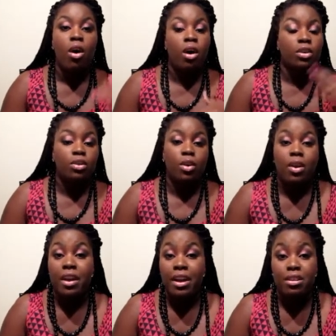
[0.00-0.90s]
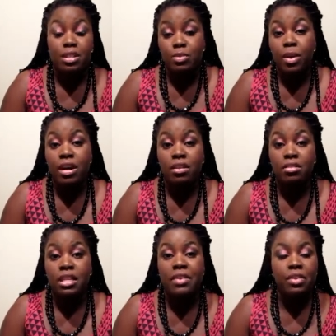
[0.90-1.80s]
you know, her hair
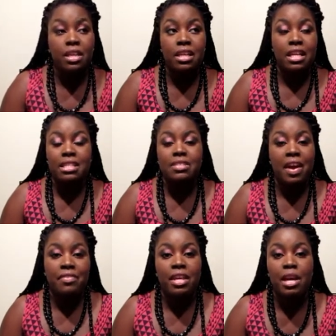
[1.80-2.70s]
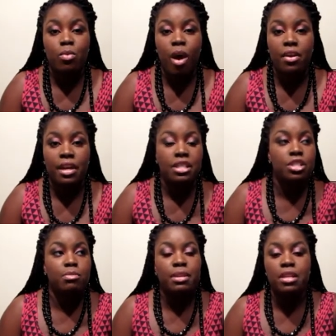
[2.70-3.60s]
swells. Even it doesn't even have to hit water. It could
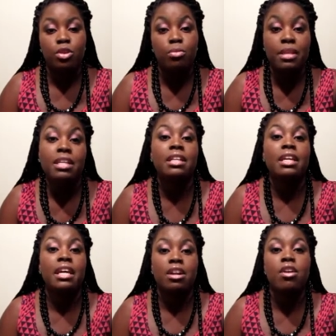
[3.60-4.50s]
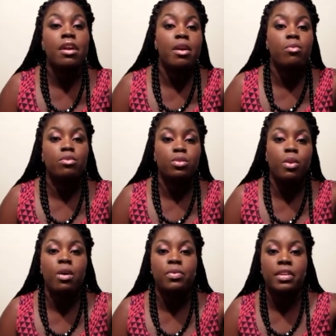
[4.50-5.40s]
just be humidity and her hair will
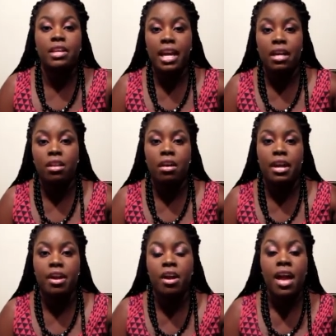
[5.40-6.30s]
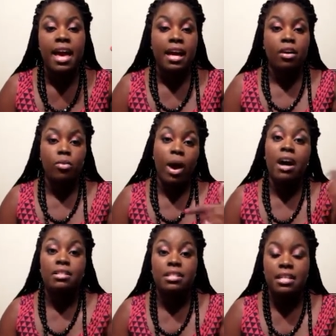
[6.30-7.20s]
swell within the cankalong hair
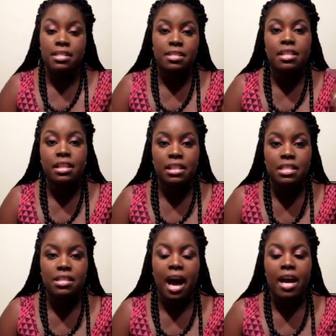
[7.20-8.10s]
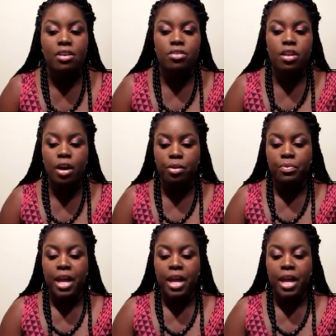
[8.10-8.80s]
while it's in a Senegalese style. So